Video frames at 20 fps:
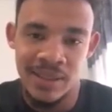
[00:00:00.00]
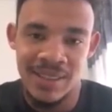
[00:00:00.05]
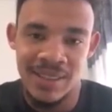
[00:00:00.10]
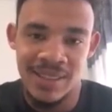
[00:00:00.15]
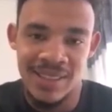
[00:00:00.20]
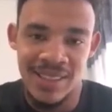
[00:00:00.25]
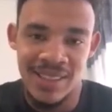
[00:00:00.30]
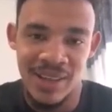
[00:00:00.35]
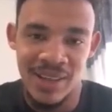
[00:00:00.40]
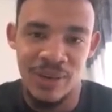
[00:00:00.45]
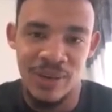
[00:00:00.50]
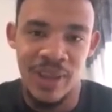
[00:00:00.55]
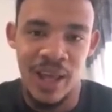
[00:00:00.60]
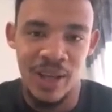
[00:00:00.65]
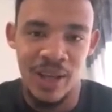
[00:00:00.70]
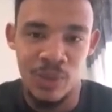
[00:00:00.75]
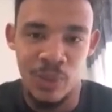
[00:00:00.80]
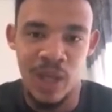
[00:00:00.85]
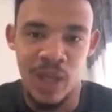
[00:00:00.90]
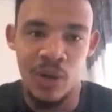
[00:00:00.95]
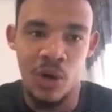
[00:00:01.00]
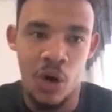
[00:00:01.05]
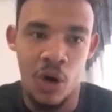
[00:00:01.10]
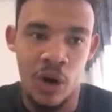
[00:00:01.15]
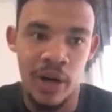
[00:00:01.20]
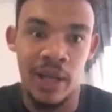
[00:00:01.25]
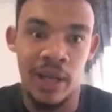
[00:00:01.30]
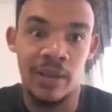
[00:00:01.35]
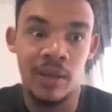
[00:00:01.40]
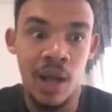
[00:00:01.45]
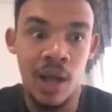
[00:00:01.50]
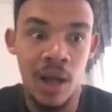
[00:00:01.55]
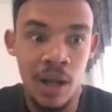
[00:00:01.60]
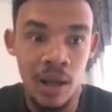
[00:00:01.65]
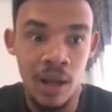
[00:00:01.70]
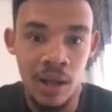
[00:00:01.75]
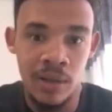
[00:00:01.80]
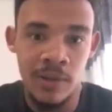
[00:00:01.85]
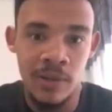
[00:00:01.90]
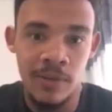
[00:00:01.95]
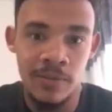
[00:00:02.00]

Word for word: So that went on ah, until okay.